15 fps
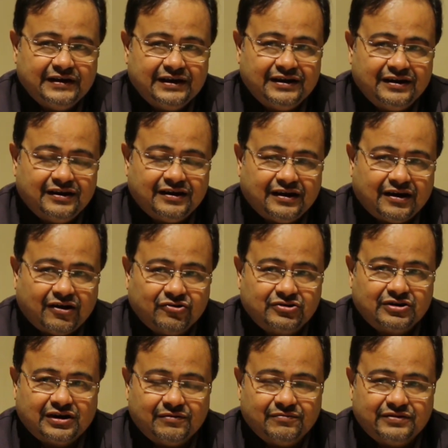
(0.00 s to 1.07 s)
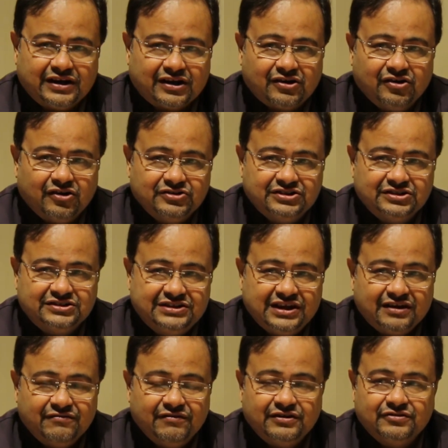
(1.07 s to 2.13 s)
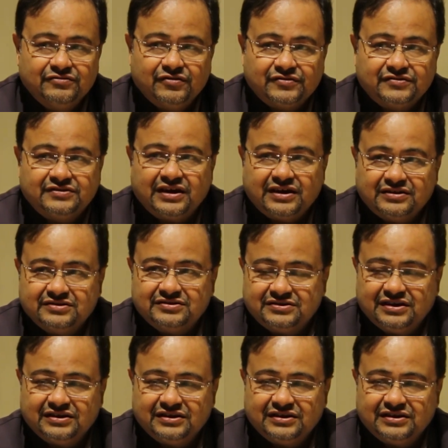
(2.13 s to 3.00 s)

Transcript: an outcome. Technology is derivative of science,